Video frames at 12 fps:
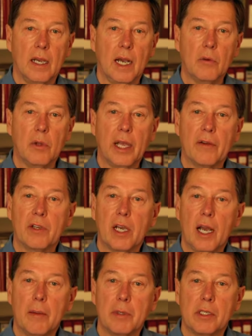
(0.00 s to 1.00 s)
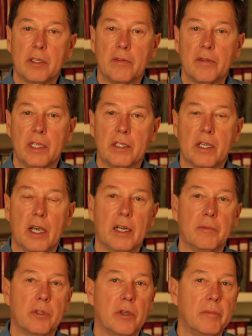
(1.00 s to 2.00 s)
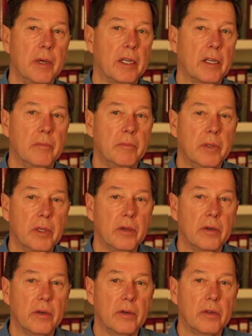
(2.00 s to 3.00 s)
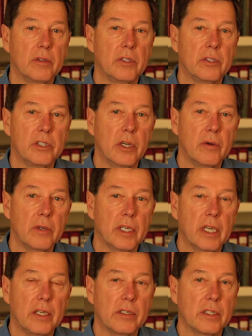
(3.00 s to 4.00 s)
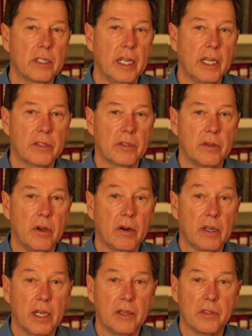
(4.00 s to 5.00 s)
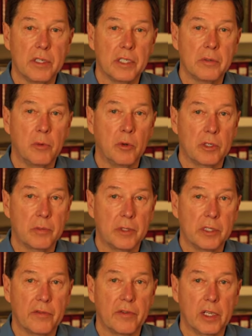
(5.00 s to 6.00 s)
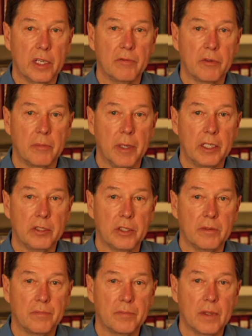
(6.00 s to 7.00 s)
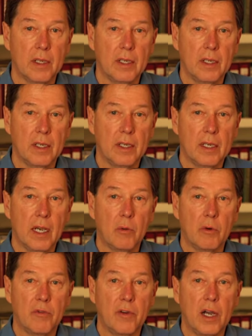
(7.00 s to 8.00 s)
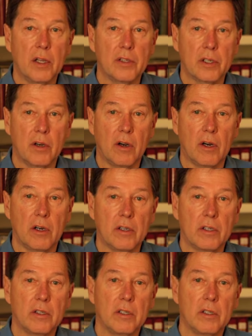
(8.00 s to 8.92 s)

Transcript: I will have copies of these items on my computer to show in case the National Archives needs more specific information. I will file the card